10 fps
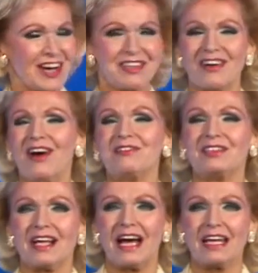your own
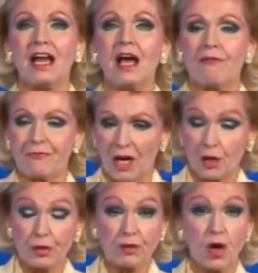light, follow
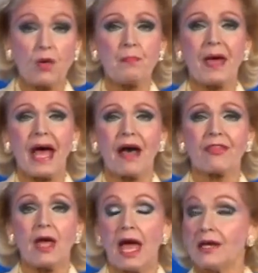your own path,
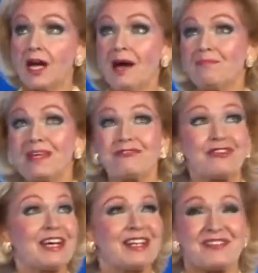and not be
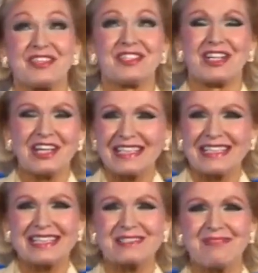afraid of the
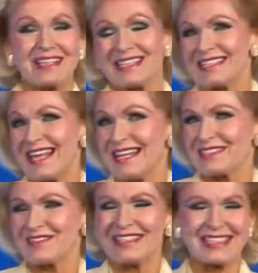darkness because that's
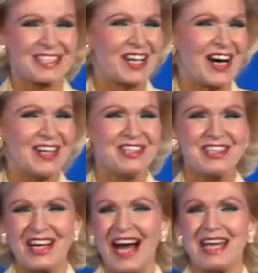when stars
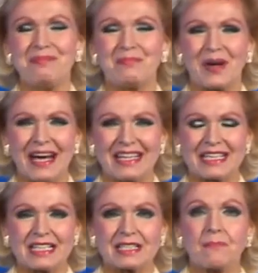shine
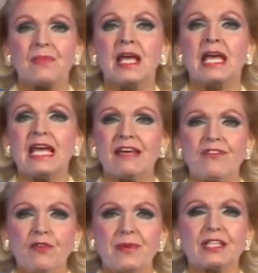brightest. If
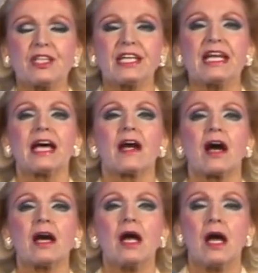you've been looking at
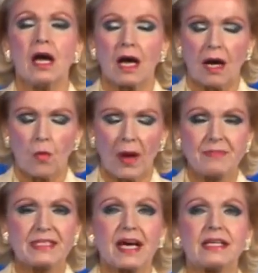our uh,
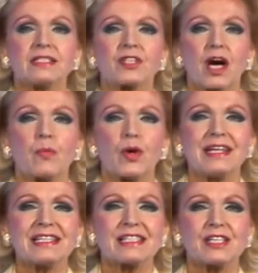website,
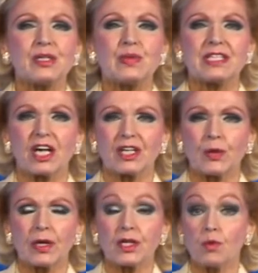
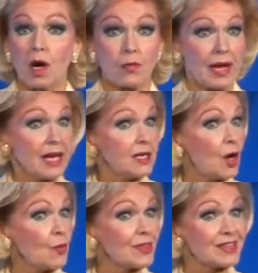starborninstitute.org, you already
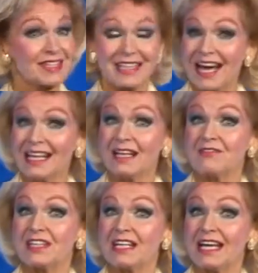know that the title of
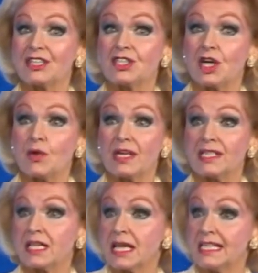tonight's show
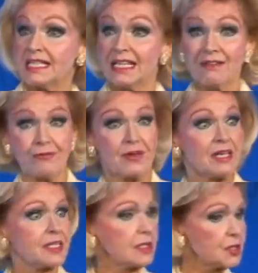is
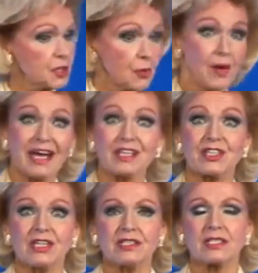Different
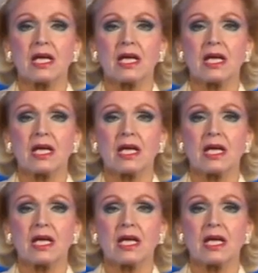Directions.